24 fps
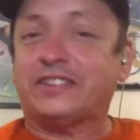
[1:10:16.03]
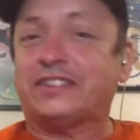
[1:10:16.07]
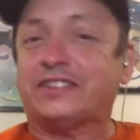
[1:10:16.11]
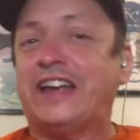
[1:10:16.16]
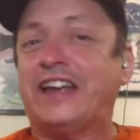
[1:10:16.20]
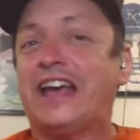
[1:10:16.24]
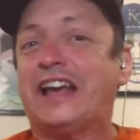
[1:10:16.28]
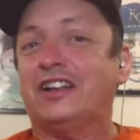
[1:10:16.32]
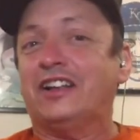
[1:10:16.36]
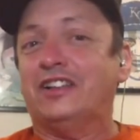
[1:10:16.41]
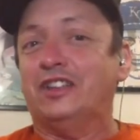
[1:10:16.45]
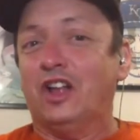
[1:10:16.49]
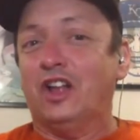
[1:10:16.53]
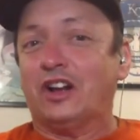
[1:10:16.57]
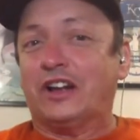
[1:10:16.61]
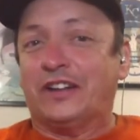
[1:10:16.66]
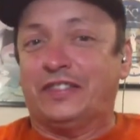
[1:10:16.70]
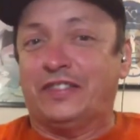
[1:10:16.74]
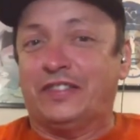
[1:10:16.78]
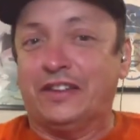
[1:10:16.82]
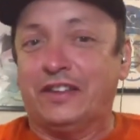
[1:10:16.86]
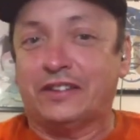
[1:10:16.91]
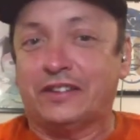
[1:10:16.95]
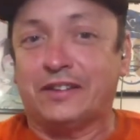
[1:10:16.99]
Let's take a
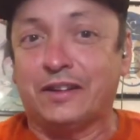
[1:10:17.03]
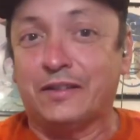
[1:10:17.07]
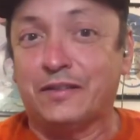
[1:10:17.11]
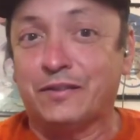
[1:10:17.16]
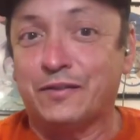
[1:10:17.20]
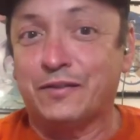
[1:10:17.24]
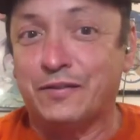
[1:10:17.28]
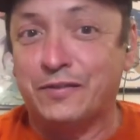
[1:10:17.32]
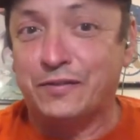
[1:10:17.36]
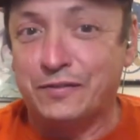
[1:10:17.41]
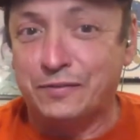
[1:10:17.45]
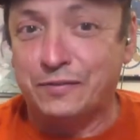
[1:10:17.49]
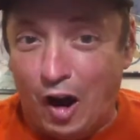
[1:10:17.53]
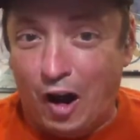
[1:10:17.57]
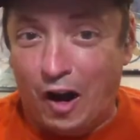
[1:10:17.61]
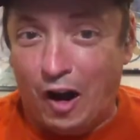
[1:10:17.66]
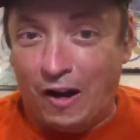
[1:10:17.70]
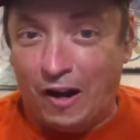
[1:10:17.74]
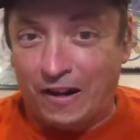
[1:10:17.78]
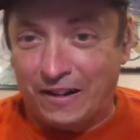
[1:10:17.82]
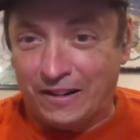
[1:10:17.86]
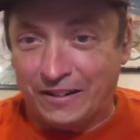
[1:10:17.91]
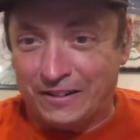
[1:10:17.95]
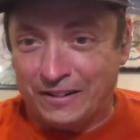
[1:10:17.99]
look at this
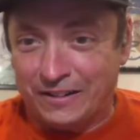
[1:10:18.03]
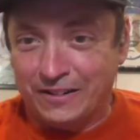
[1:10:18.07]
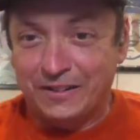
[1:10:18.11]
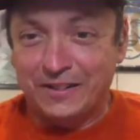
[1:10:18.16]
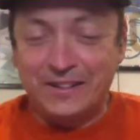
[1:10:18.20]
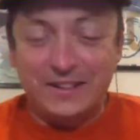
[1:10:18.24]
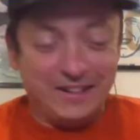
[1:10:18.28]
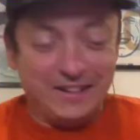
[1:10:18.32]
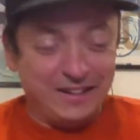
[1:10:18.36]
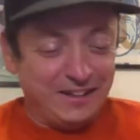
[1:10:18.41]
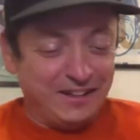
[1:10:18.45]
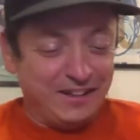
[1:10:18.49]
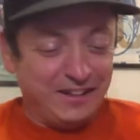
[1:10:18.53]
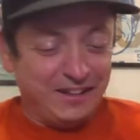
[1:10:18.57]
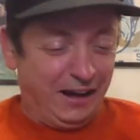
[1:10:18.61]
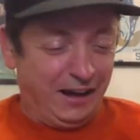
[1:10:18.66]
card